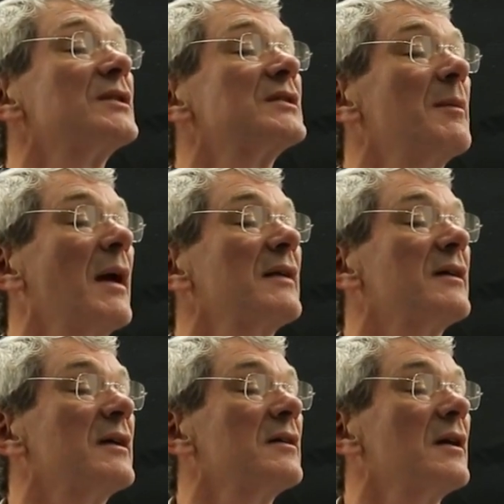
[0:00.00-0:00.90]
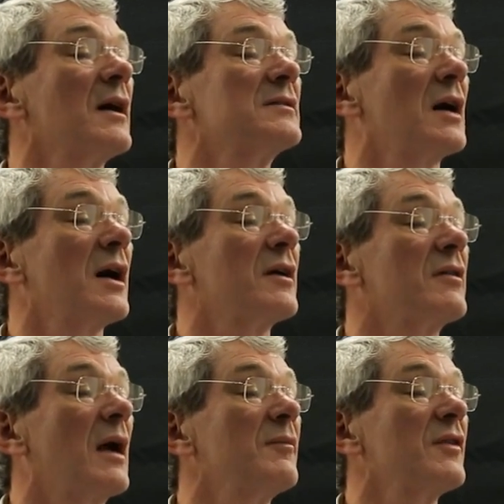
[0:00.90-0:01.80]
The schematic
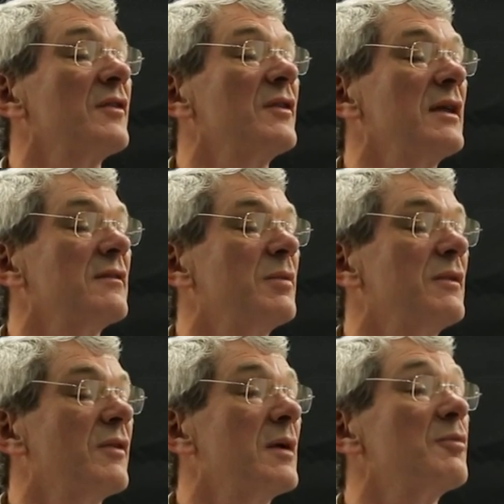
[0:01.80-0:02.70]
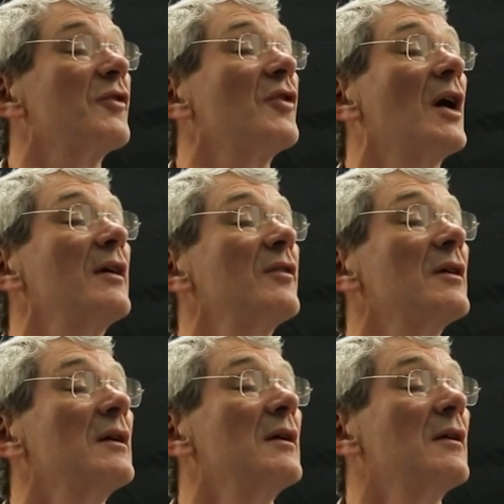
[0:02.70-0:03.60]
diagram doesn't need to be very
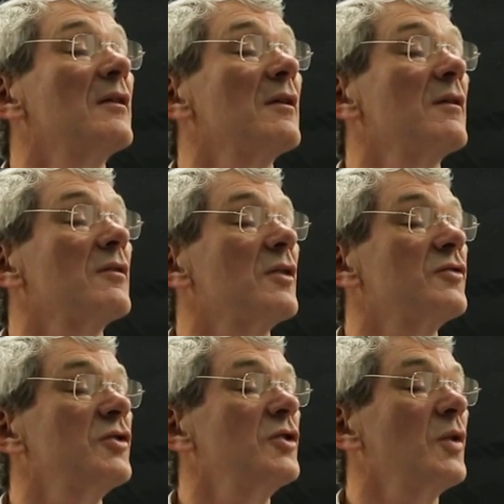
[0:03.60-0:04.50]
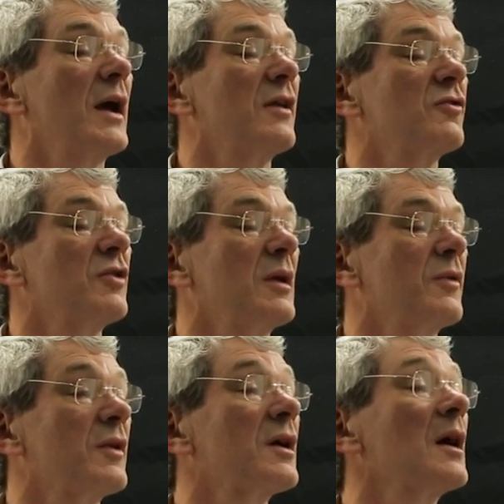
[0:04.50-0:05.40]
precise. So it's got two air
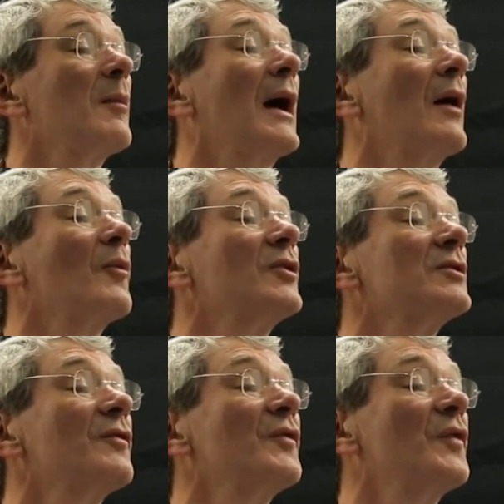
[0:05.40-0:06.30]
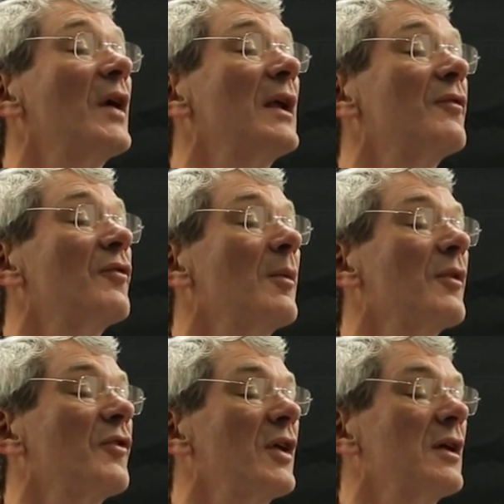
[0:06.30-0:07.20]
streams that come out which are fed
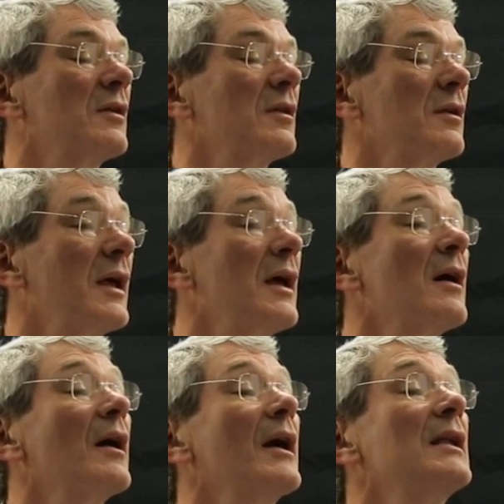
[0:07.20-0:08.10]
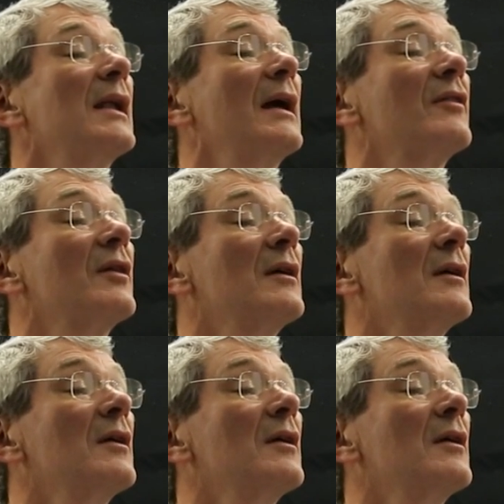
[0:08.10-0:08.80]
from a single inlet.